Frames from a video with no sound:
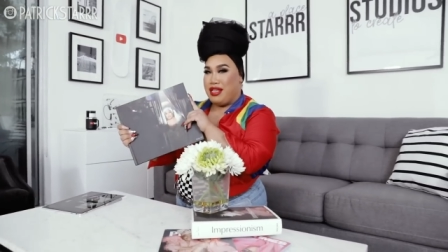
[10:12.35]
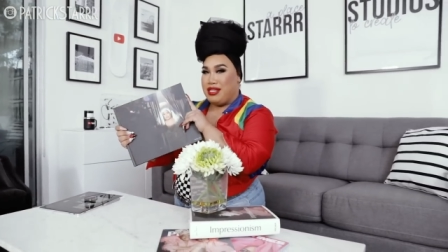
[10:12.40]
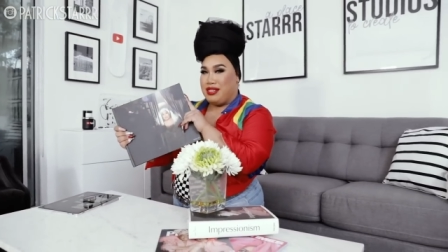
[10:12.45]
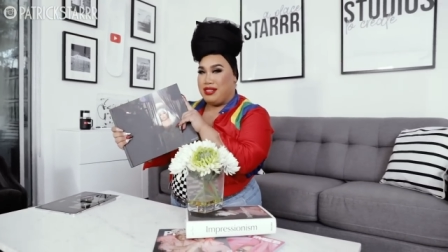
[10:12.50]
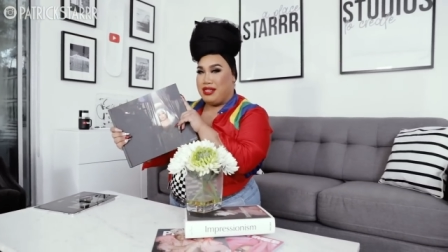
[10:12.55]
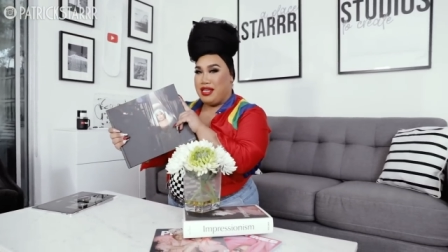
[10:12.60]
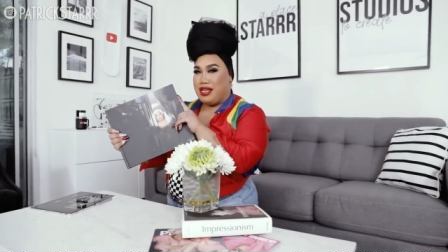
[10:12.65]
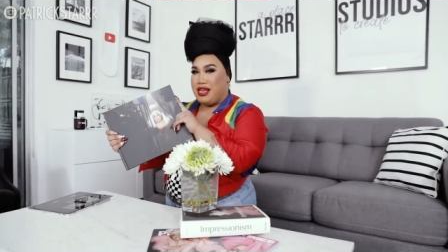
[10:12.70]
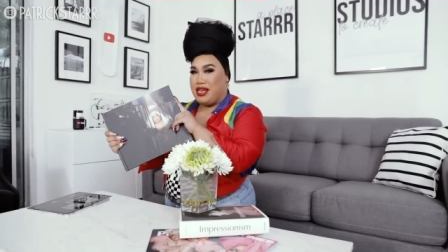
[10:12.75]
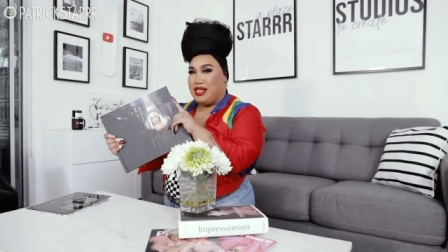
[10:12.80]

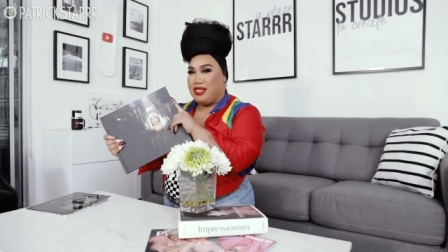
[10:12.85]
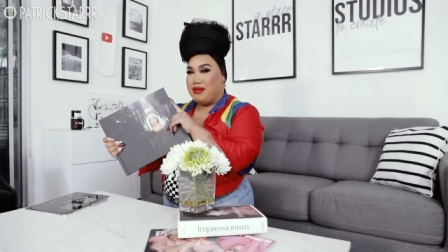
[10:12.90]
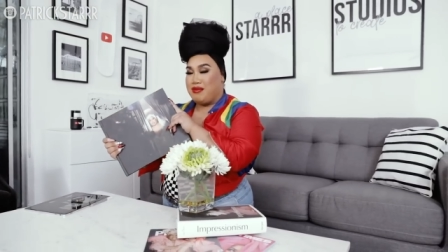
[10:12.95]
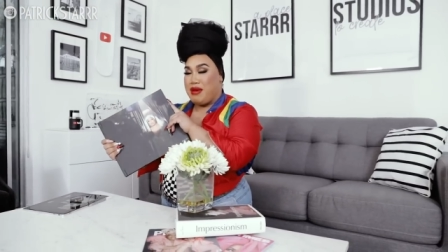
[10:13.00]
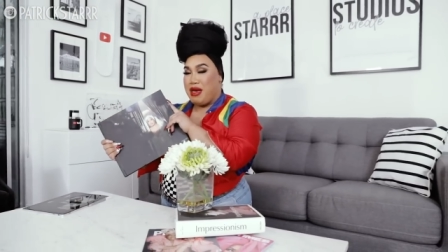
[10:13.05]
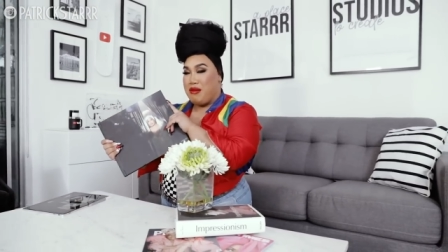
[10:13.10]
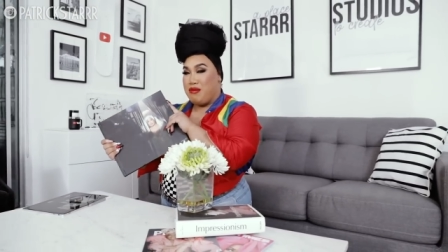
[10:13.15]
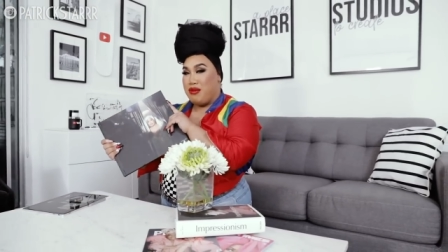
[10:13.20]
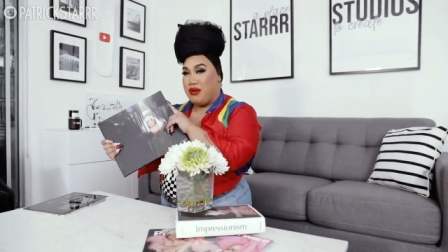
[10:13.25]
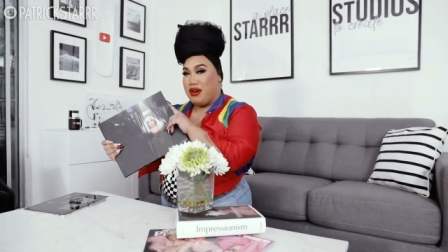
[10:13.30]
this is
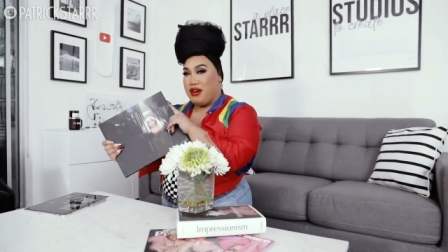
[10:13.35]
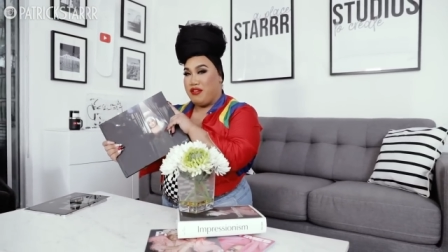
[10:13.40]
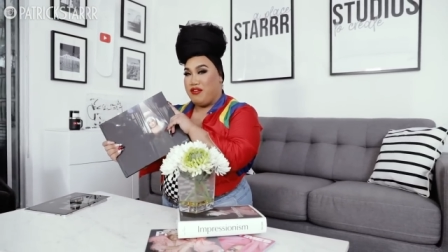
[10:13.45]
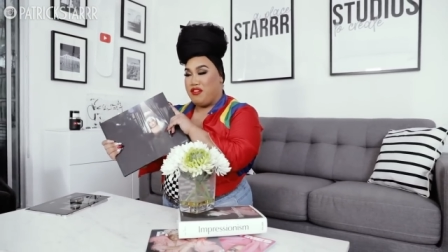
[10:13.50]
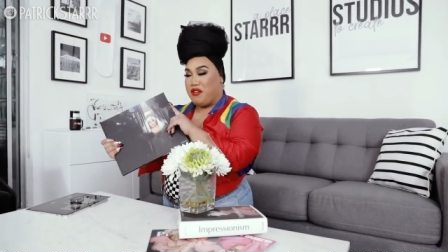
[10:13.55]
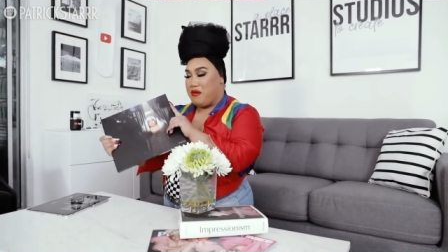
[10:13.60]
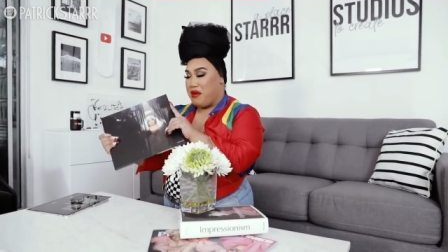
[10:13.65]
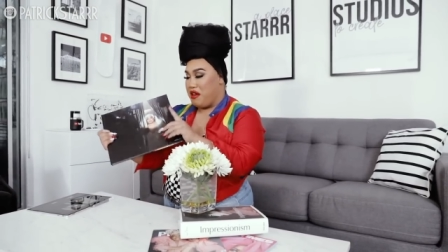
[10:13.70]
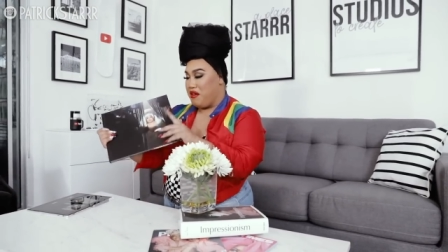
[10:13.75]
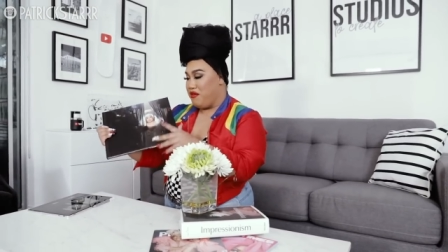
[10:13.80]
my book
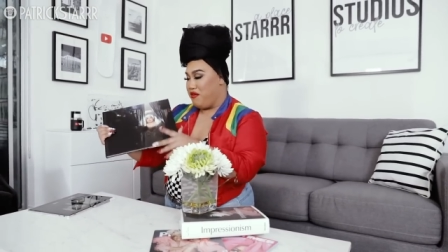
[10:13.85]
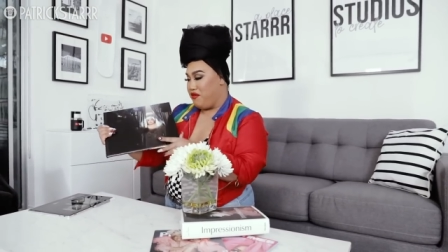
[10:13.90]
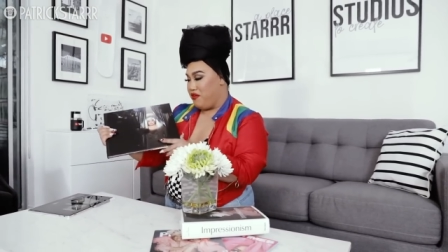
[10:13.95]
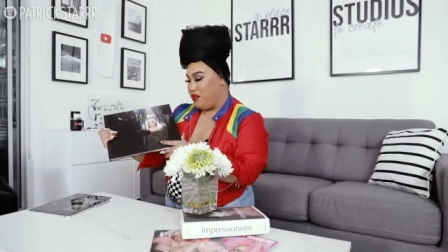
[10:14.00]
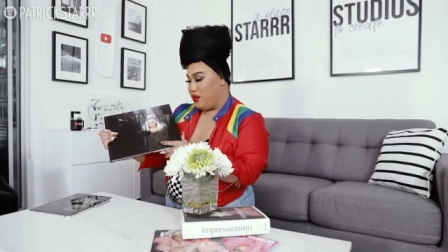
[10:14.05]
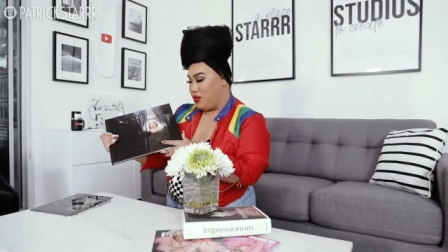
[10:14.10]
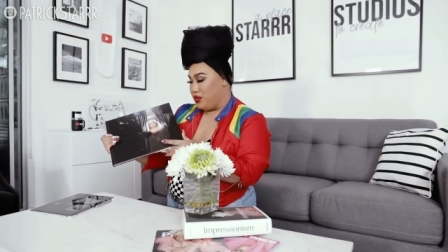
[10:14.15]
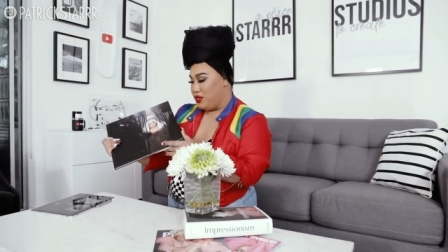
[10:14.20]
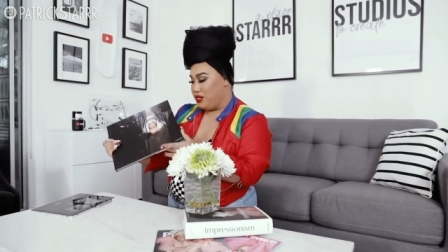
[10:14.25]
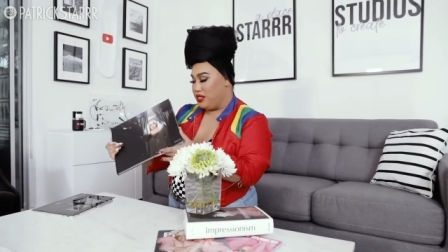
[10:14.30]
from my
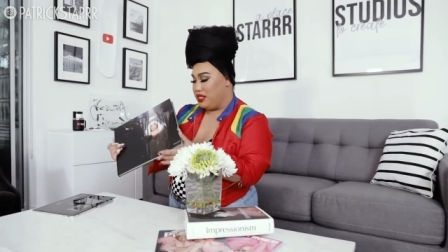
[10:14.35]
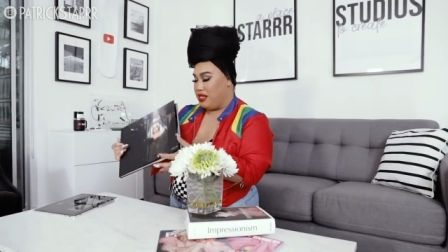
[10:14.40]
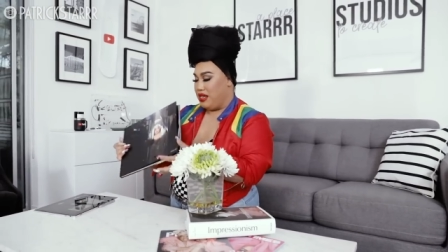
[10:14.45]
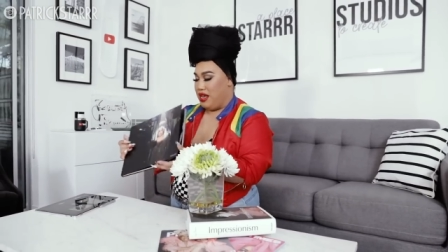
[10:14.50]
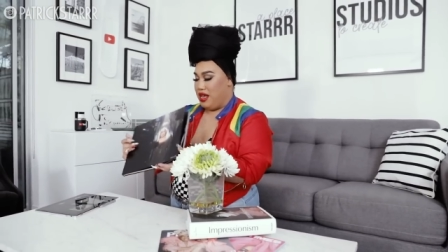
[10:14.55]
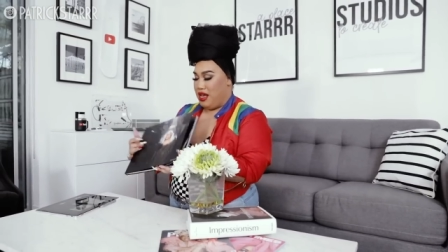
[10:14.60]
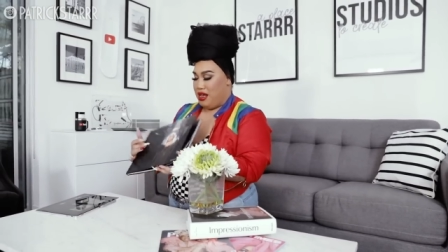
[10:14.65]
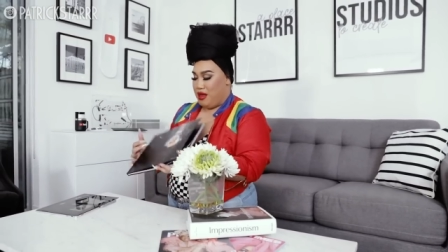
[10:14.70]
first